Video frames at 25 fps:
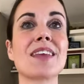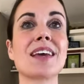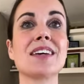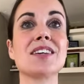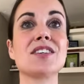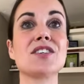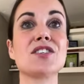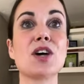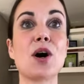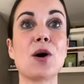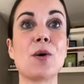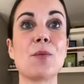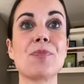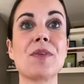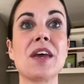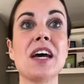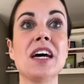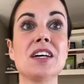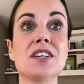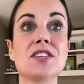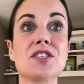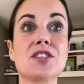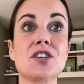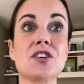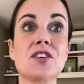So,
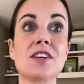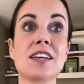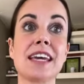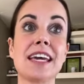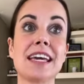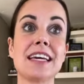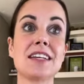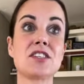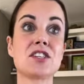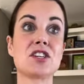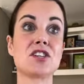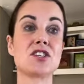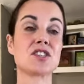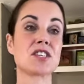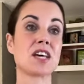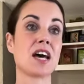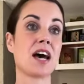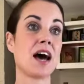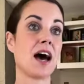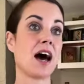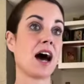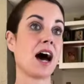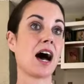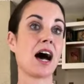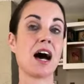certain cancers.
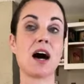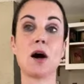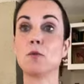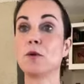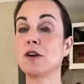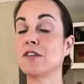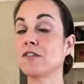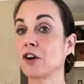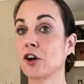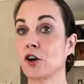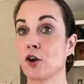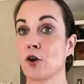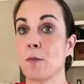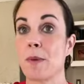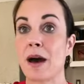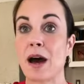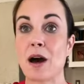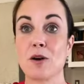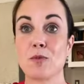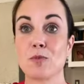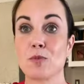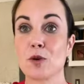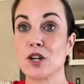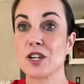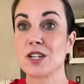Uh, we've heard
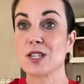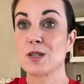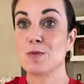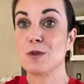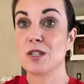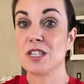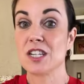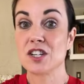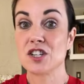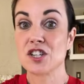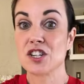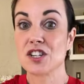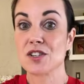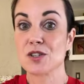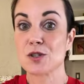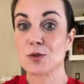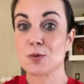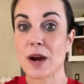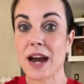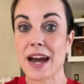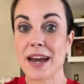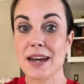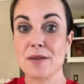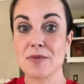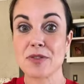about predispositions,
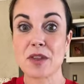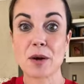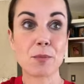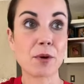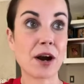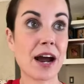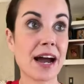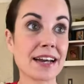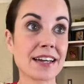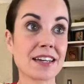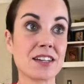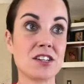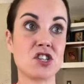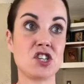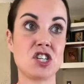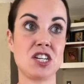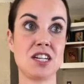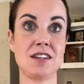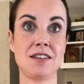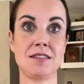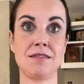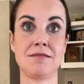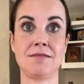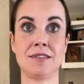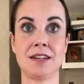right? The BRCA
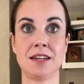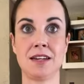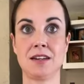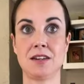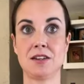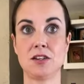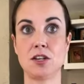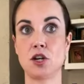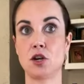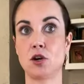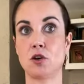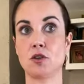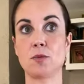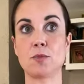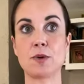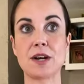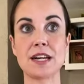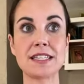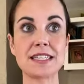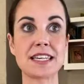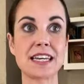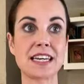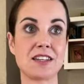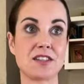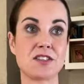gene you know, the
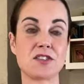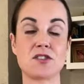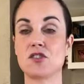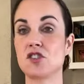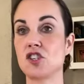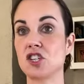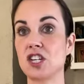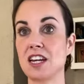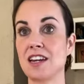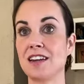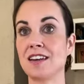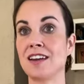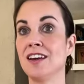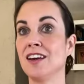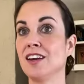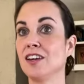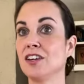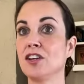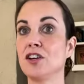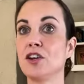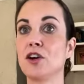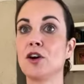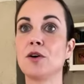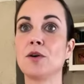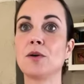breast cancer gene,
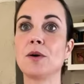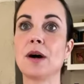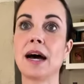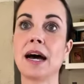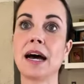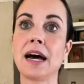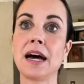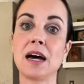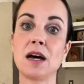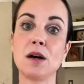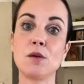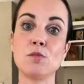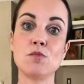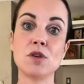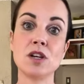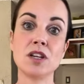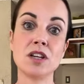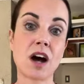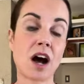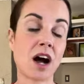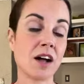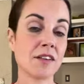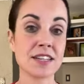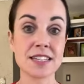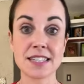you know, um,
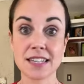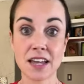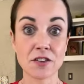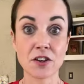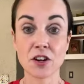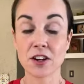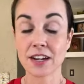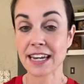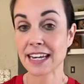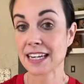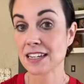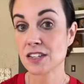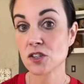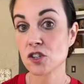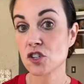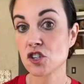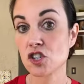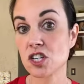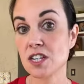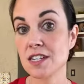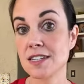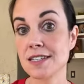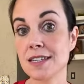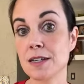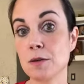all these other cancer
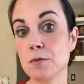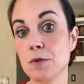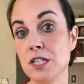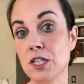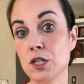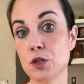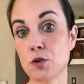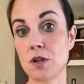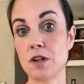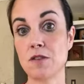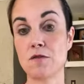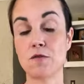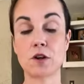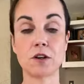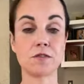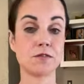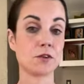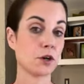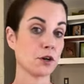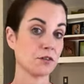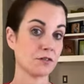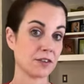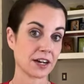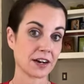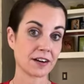genes that we screen for,
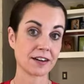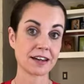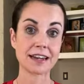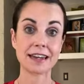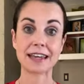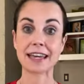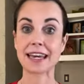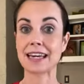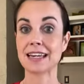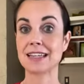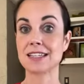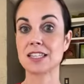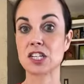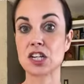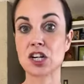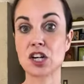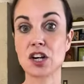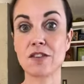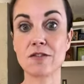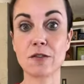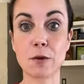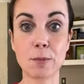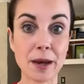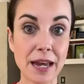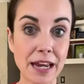for ovarian
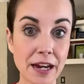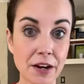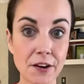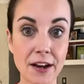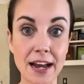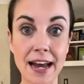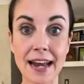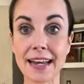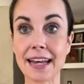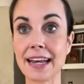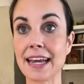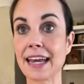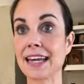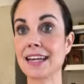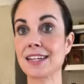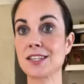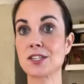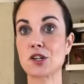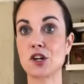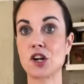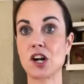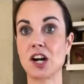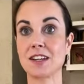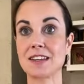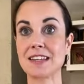cancer, for pancreatic
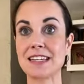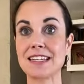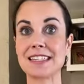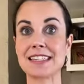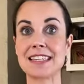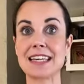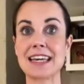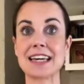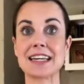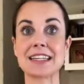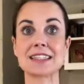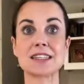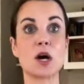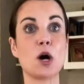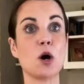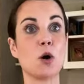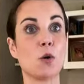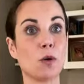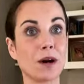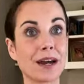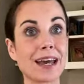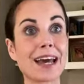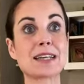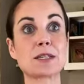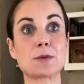cancer, all these things.
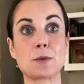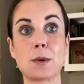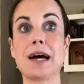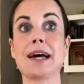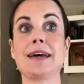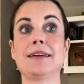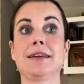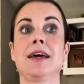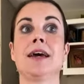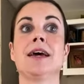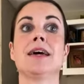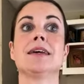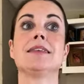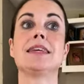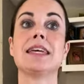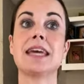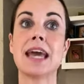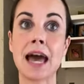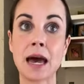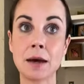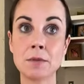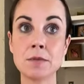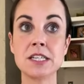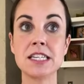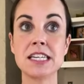Well, guess what? The
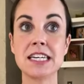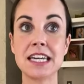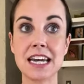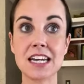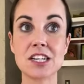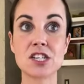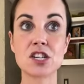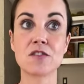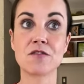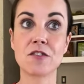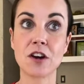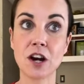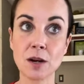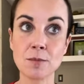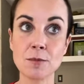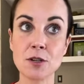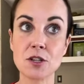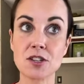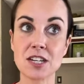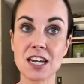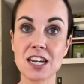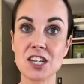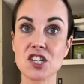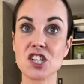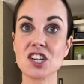MTHFR
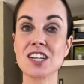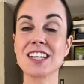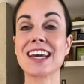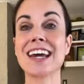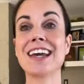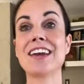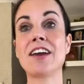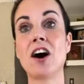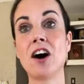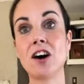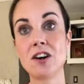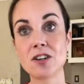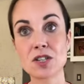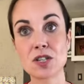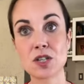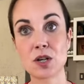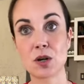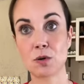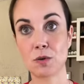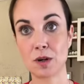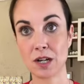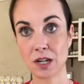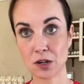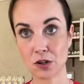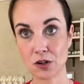mutation can
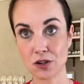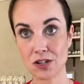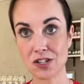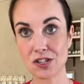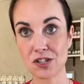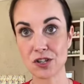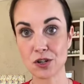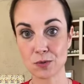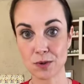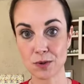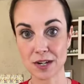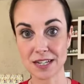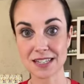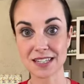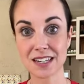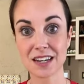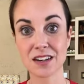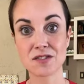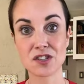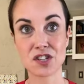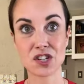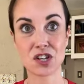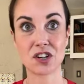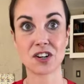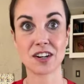also increase your risk
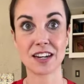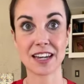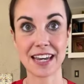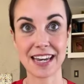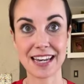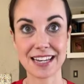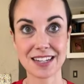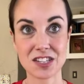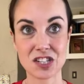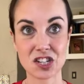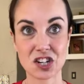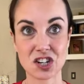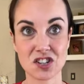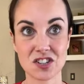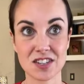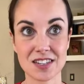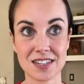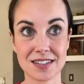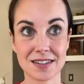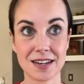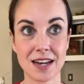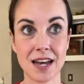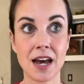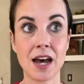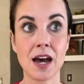of certain
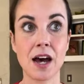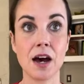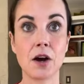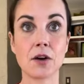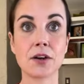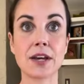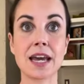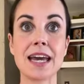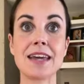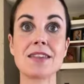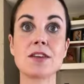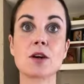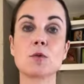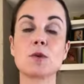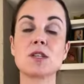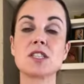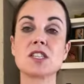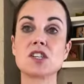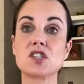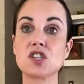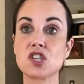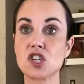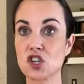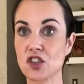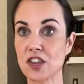cancers. Okay, there was
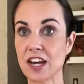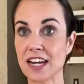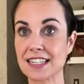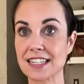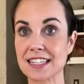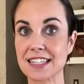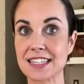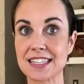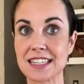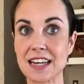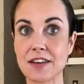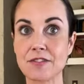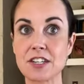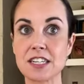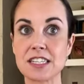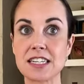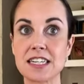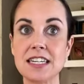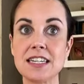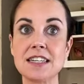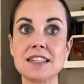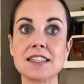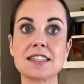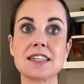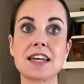a
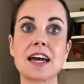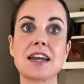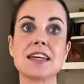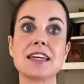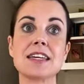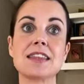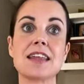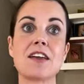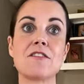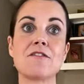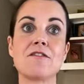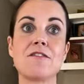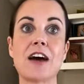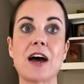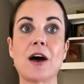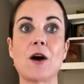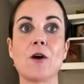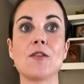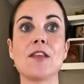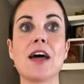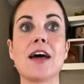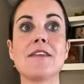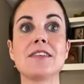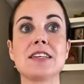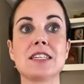2017 study that
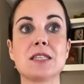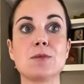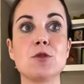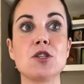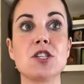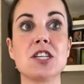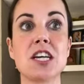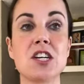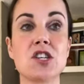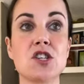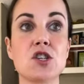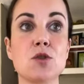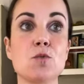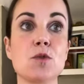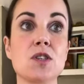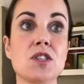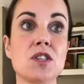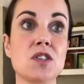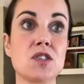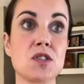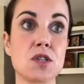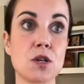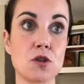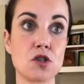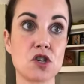found that this mutation was
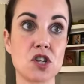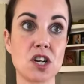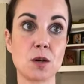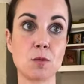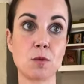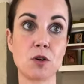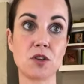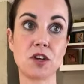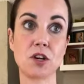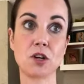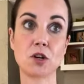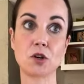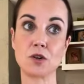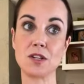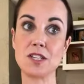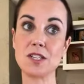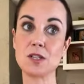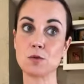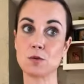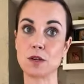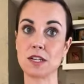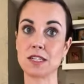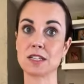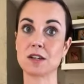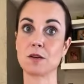associated with
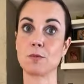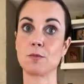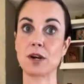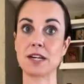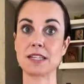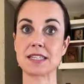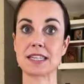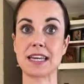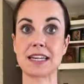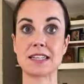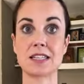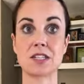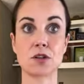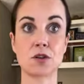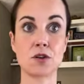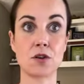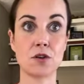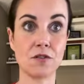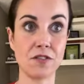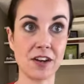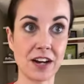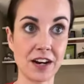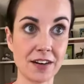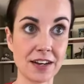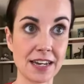increased risk of breast cancer and
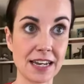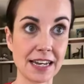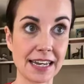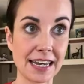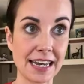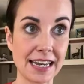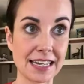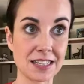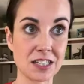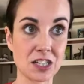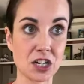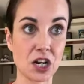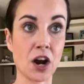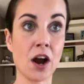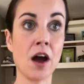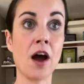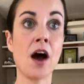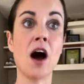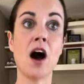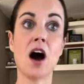ovarian cancer.